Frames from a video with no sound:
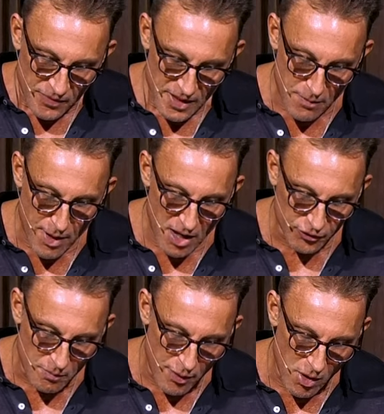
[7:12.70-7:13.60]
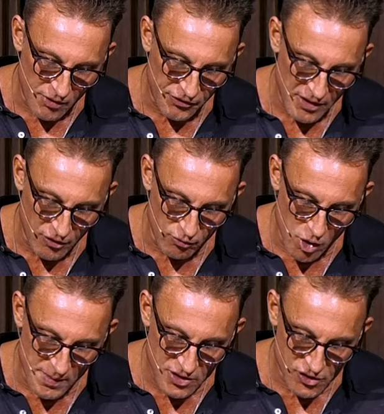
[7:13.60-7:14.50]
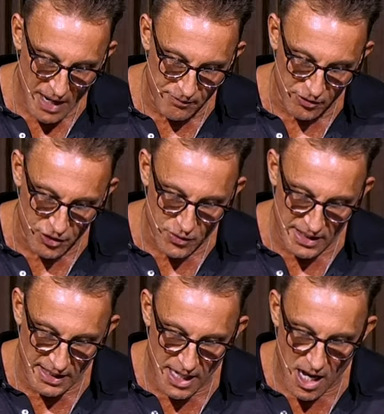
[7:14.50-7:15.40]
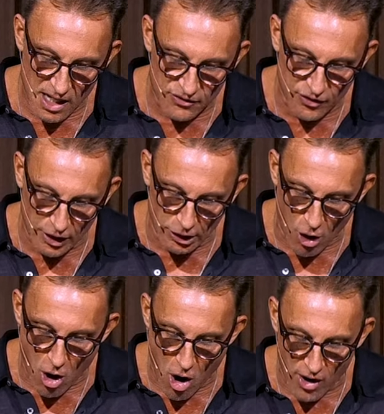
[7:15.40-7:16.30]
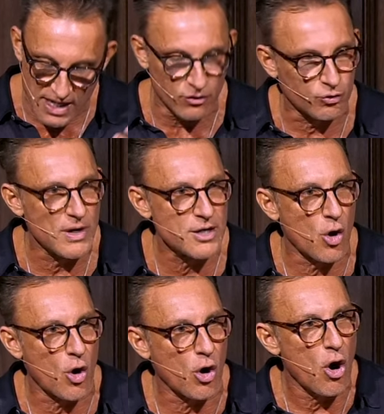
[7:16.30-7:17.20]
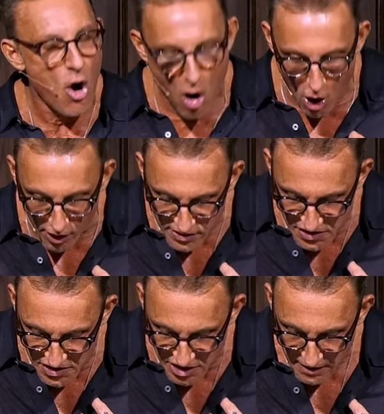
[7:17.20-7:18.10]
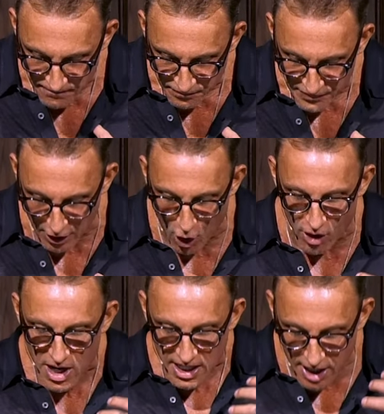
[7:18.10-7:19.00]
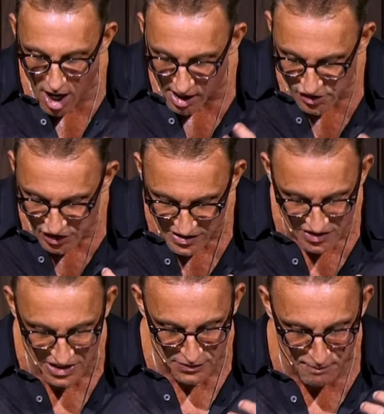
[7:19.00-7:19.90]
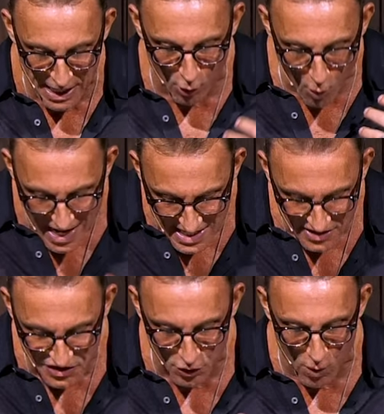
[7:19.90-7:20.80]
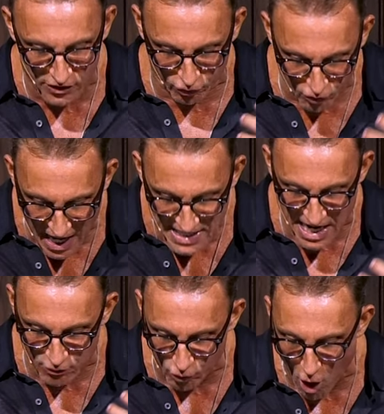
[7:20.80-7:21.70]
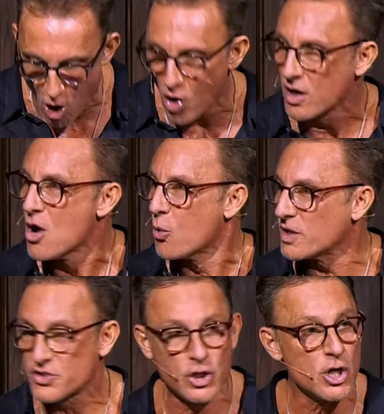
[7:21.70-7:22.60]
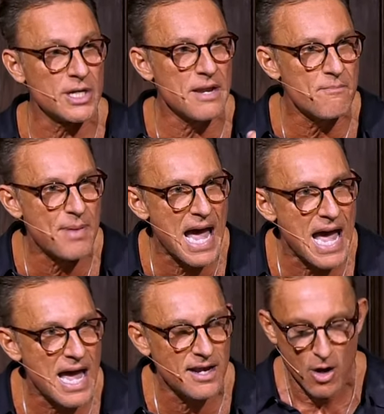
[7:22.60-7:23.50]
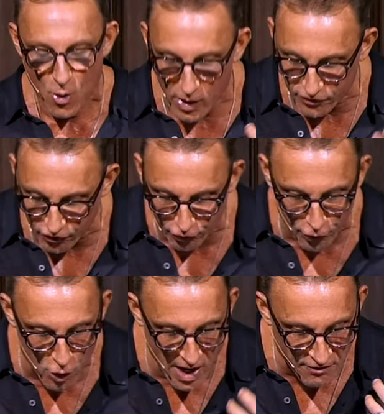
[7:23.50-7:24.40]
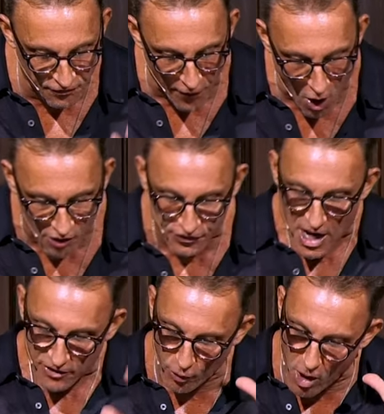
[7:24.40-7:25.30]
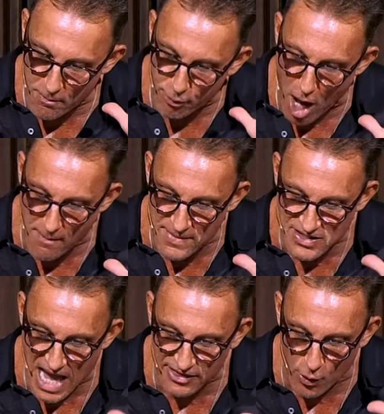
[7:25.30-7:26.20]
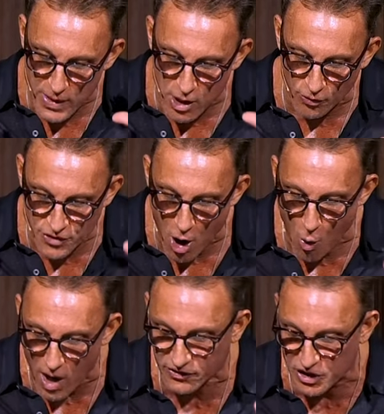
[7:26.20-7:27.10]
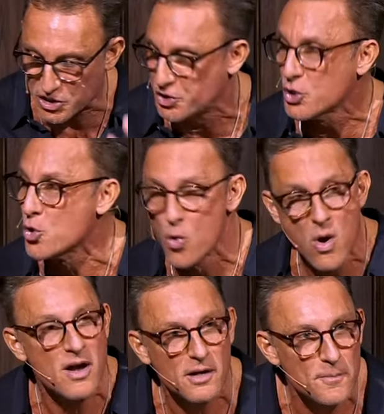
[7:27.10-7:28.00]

the Apostle Paul says in Romans chapter 2 that God's law is written on our hearts, that our consciences bear witness to what's right and wrong, what's good and bad, what's true and false. So our problem is not that we don't know what to do,